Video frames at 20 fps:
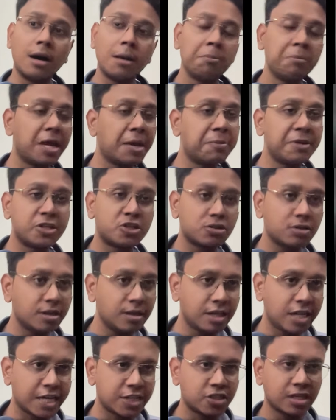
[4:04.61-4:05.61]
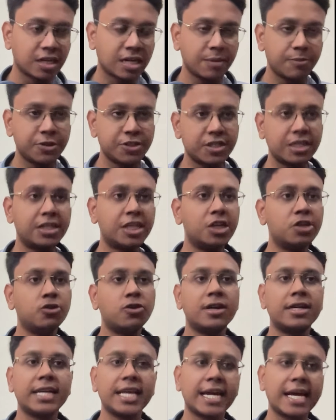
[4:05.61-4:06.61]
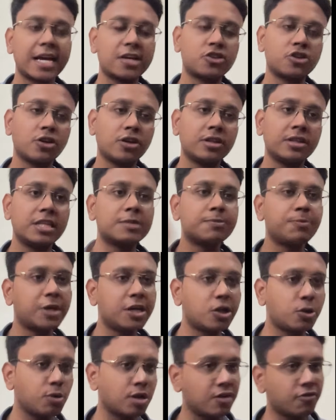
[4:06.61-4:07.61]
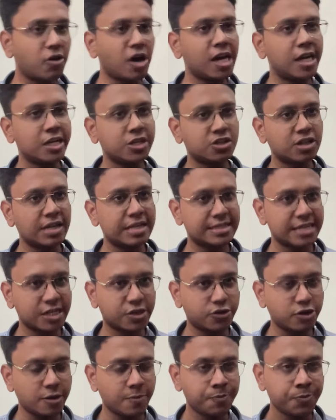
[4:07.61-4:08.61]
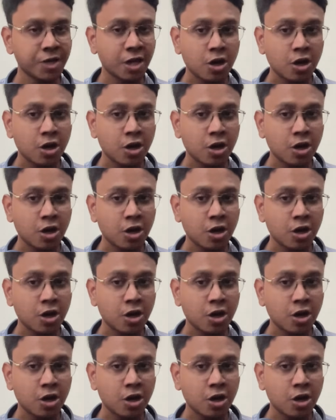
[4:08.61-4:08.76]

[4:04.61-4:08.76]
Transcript: maybe election commission did not take action on this particular violation, etc.